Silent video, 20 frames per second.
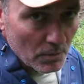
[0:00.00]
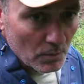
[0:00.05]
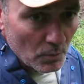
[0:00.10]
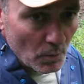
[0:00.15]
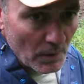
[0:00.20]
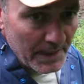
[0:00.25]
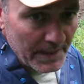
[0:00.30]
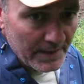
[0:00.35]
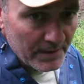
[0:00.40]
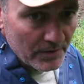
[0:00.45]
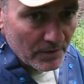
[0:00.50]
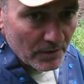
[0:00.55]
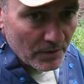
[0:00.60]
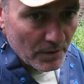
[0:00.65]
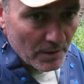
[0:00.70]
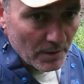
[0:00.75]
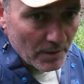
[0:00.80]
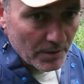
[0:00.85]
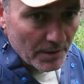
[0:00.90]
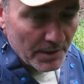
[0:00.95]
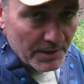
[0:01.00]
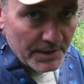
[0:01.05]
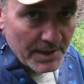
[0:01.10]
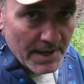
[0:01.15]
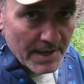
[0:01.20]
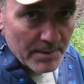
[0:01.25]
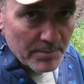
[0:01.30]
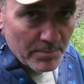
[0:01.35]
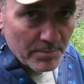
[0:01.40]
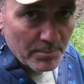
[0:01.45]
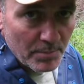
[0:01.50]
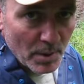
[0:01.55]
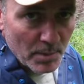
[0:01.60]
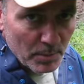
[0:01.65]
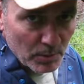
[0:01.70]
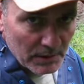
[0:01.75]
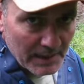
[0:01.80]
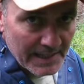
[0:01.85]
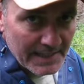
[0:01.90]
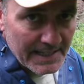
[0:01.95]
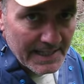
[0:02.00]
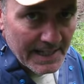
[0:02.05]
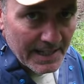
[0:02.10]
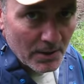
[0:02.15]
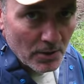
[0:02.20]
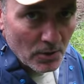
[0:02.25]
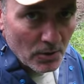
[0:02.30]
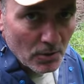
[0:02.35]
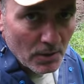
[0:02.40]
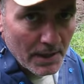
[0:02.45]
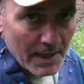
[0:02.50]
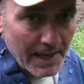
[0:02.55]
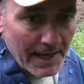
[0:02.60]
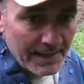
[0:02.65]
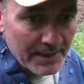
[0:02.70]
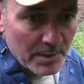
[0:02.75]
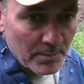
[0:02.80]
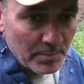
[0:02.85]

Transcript: weeds, uh, the dead purple dead nettle and the